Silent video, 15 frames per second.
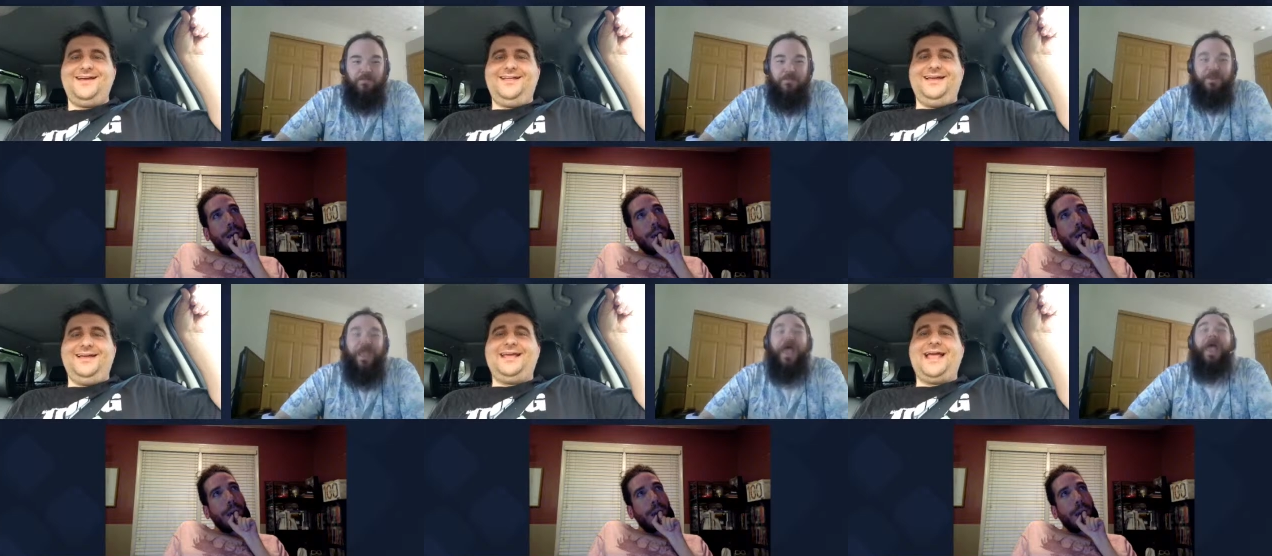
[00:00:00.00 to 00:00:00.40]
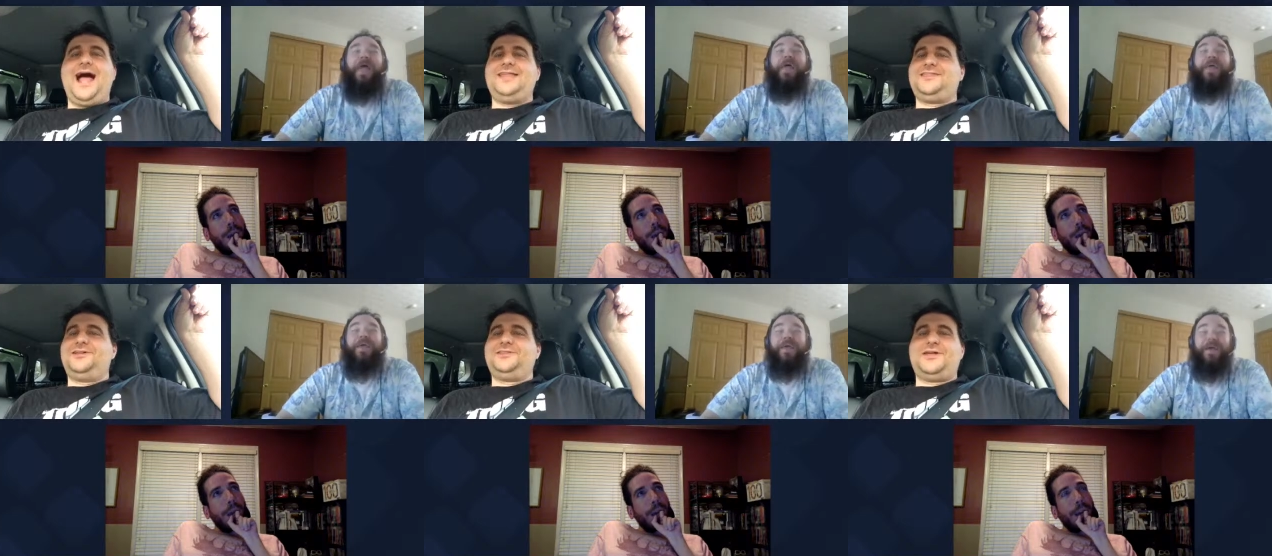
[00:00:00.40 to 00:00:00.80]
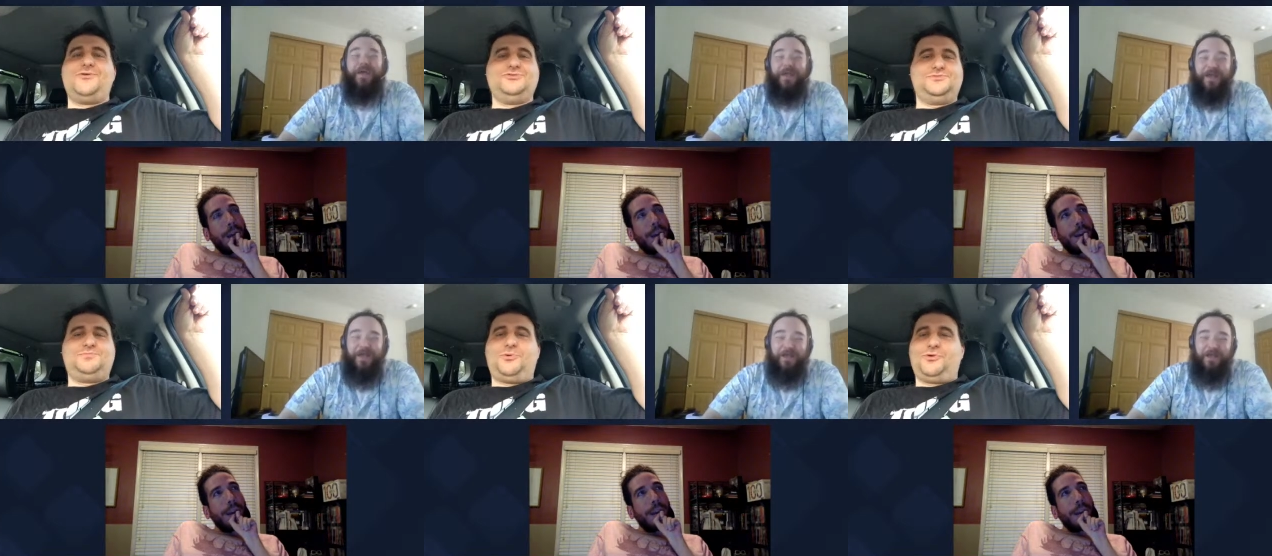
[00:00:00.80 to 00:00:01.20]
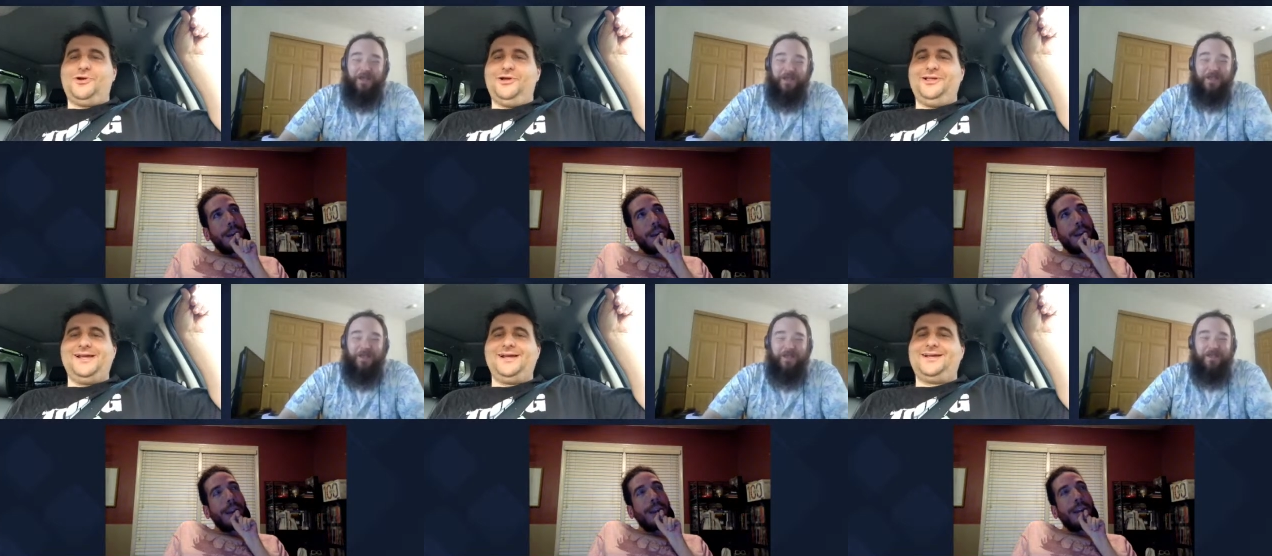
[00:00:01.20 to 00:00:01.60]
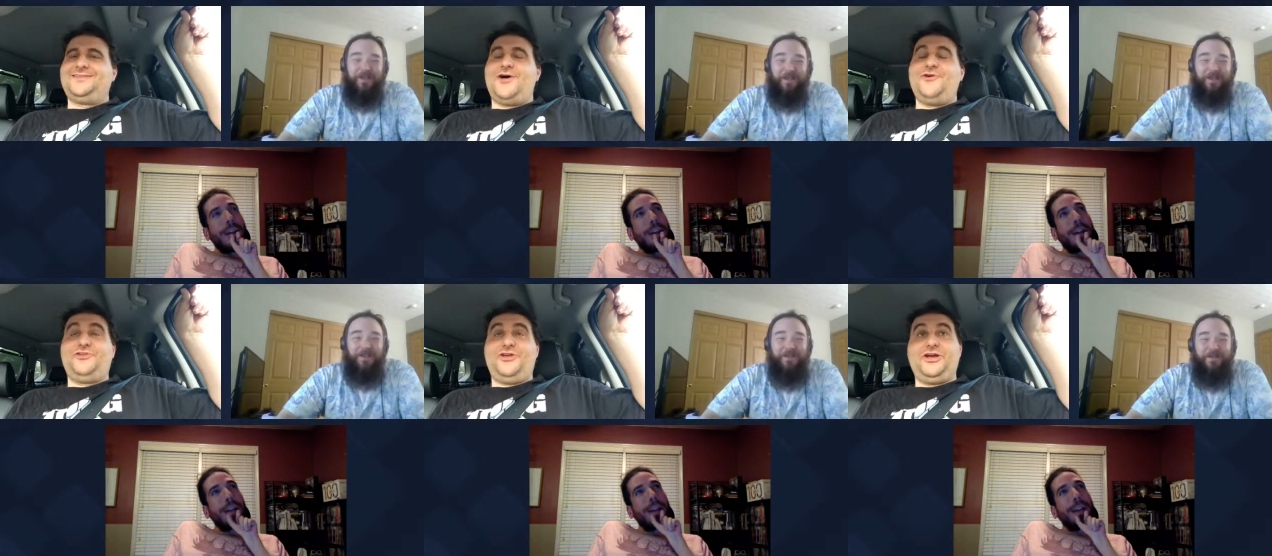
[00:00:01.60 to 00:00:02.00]
Speaker 1: Like I thought that was brilliant because
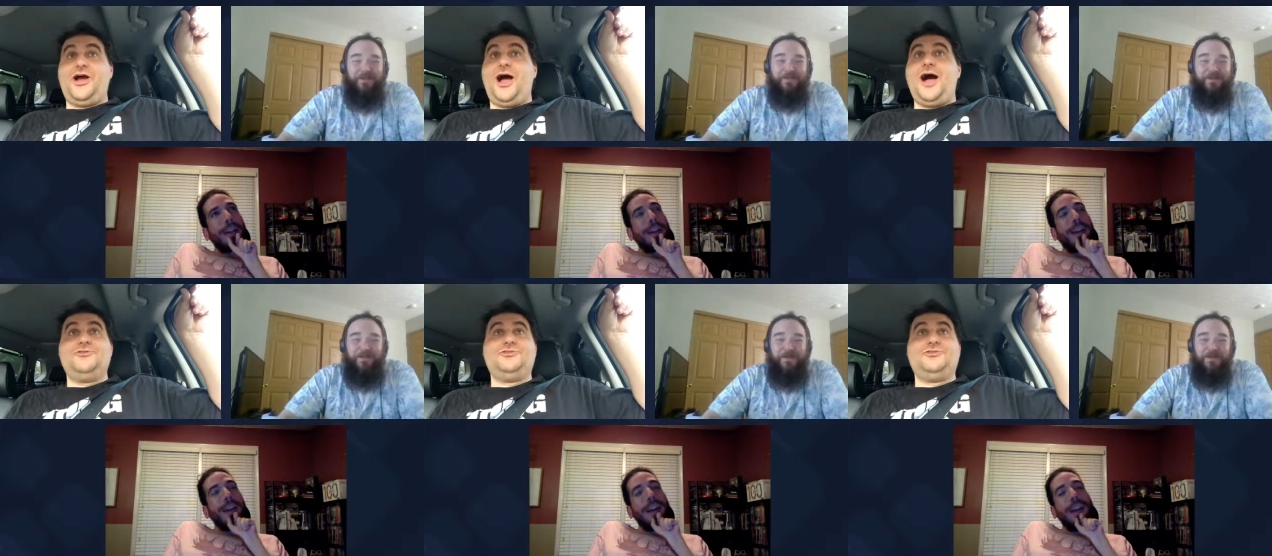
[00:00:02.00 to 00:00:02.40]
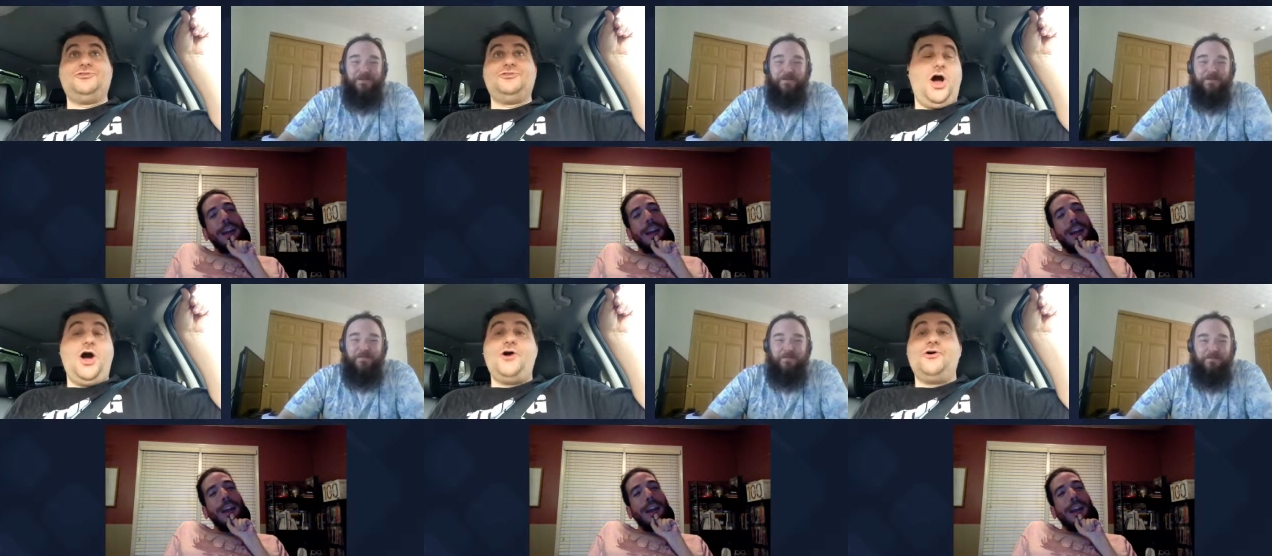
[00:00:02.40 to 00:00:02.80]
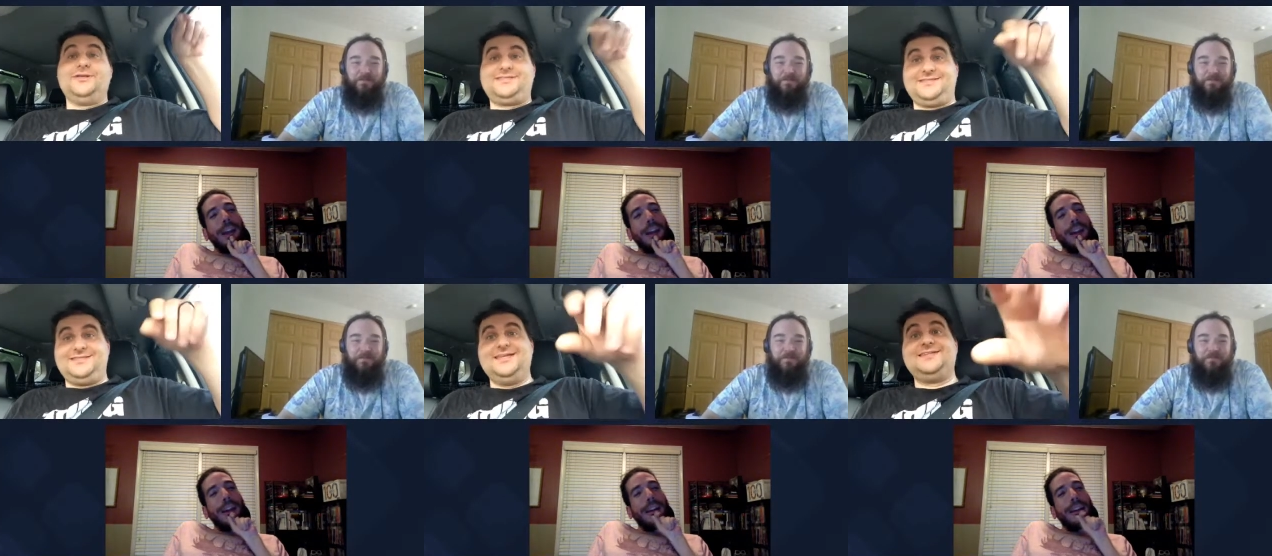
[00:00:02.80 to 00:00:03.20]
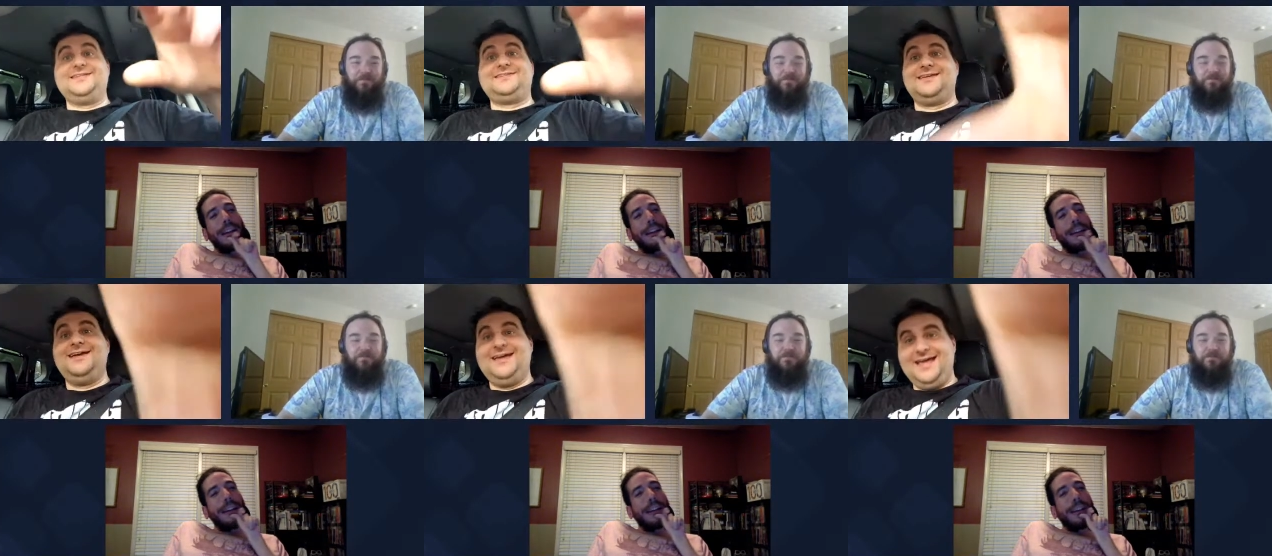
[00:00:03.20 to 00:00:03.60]
I was like, I was like, oh, it's this,